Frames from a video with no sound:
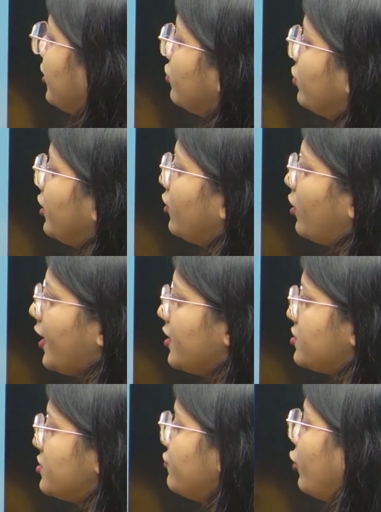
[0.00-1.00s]
gote
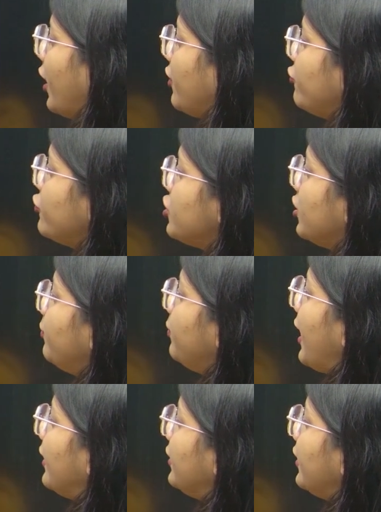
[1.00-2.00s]
karahaichi for efficient
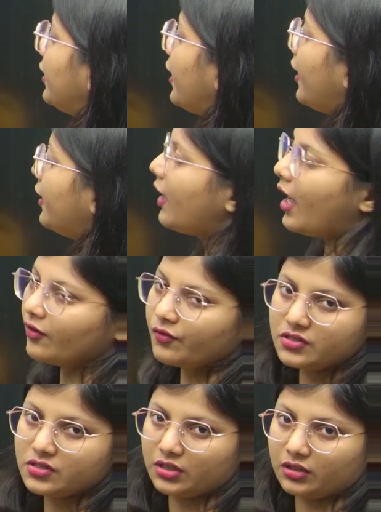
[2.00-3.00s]
planting and
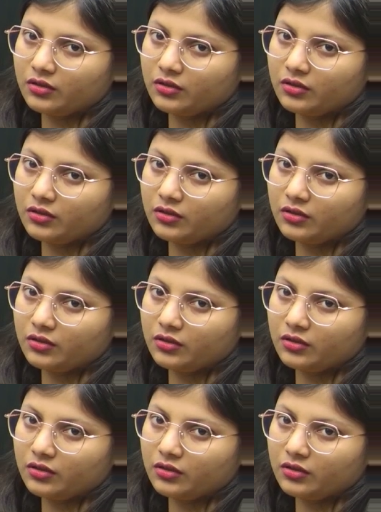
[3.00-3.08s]
harvesting.